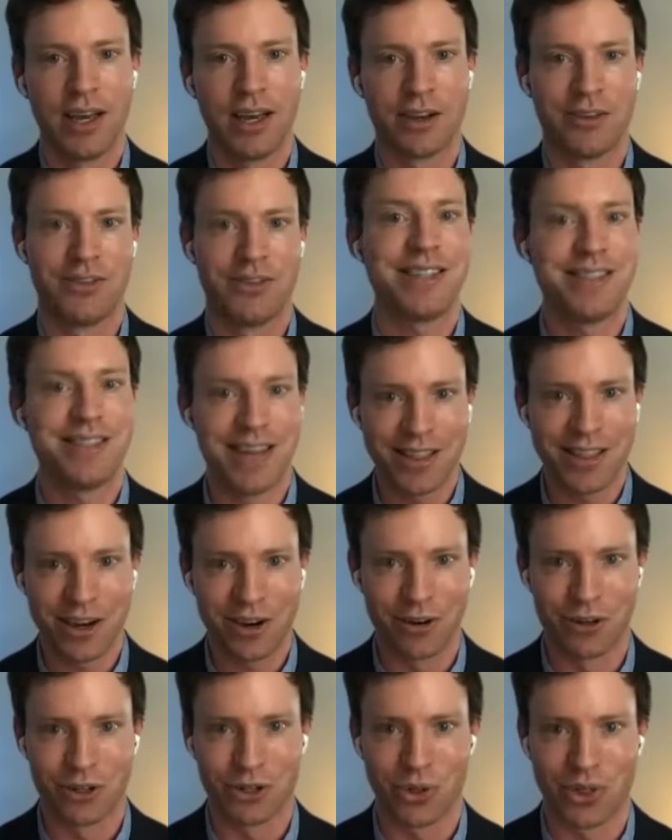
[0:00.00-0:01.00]
Because that's the other
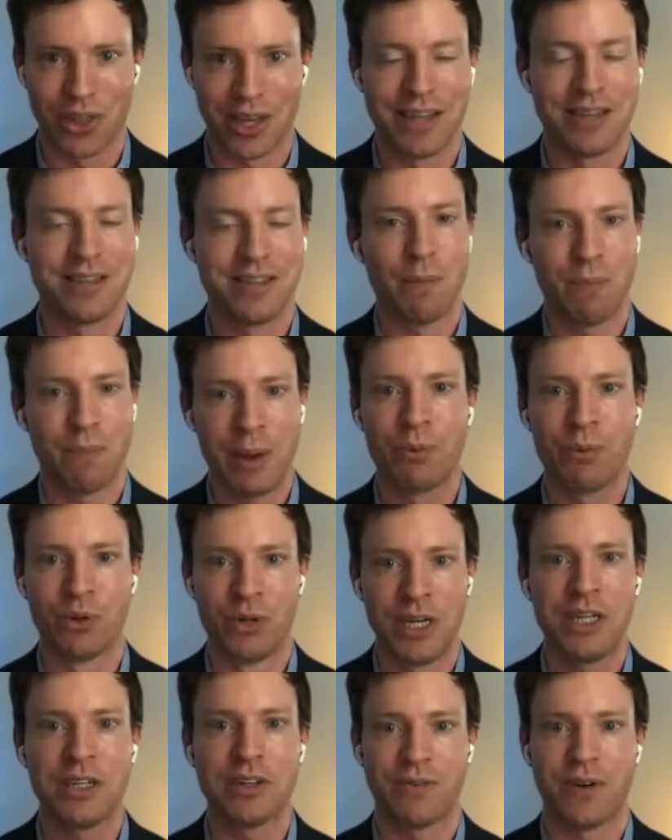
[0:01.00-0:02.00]
crucial thing, is that people
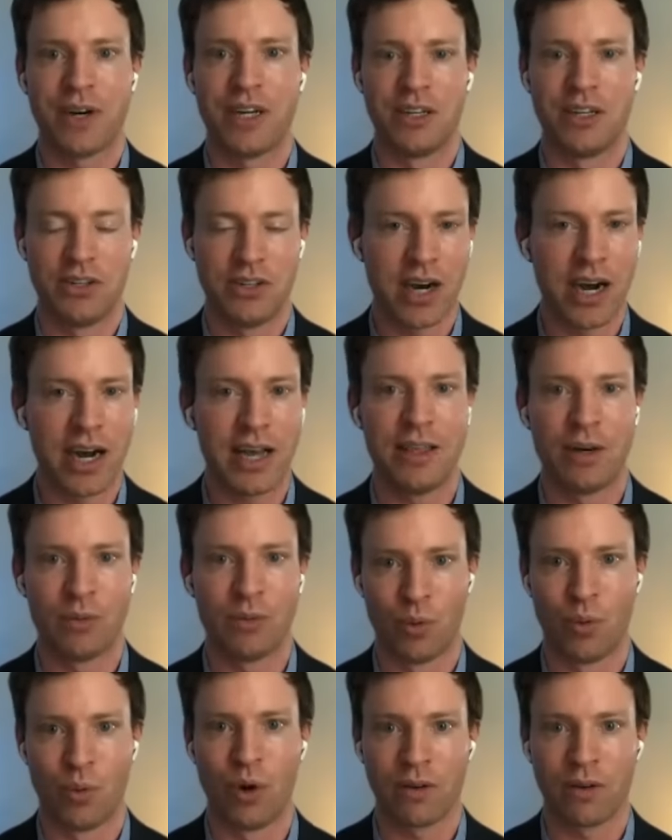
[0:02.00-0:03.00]
need to find a diet that
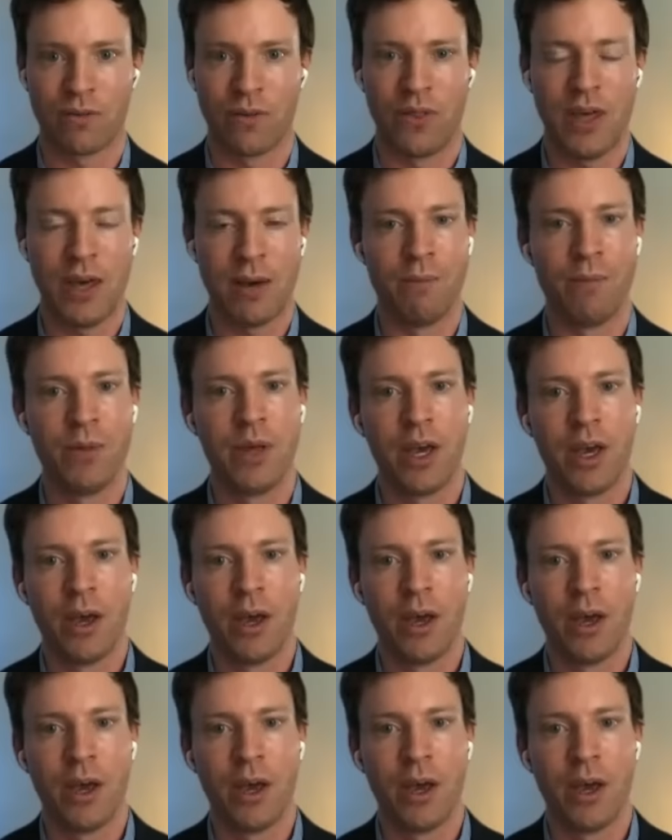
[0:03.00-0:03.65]
will work for them.